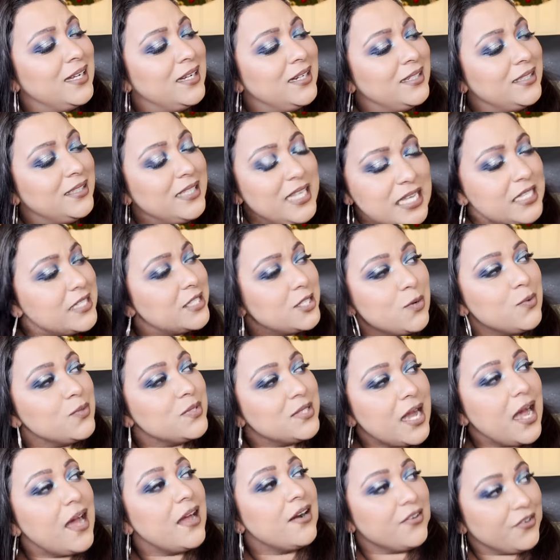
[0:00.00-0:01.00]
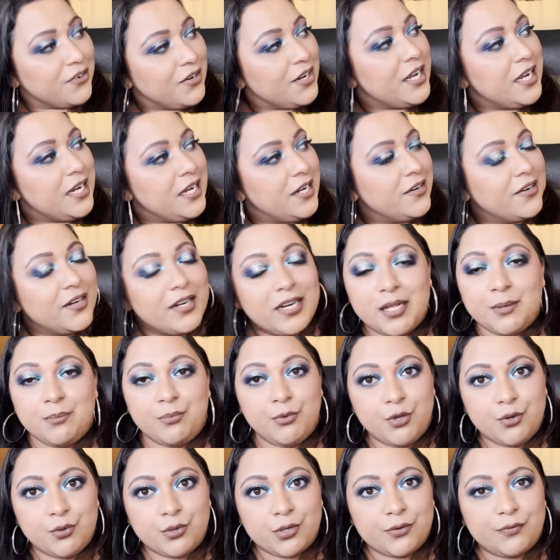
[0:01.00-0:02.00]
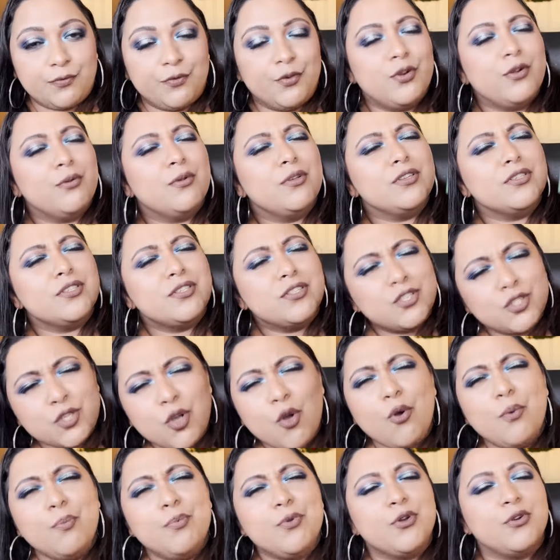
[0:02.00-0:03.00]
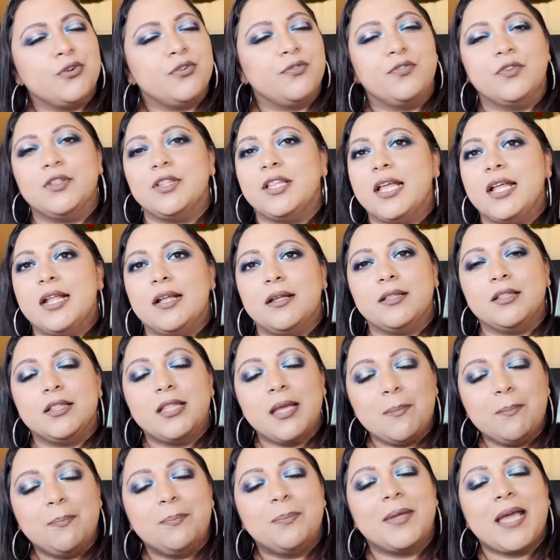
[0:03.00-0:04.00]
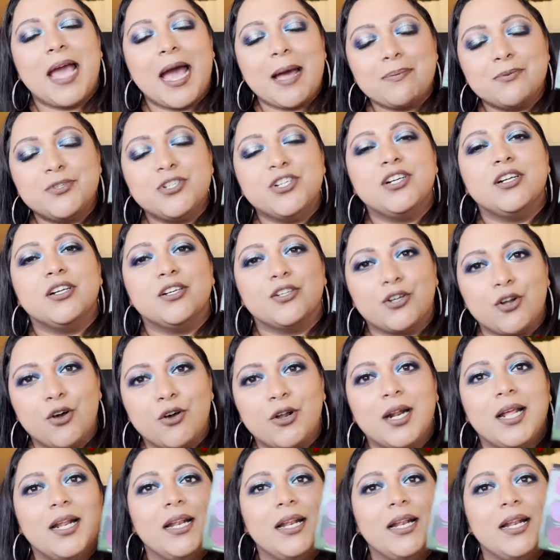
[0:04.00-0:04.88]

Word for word: These tones are really, really beautiful. So beautiful. They captured Aurora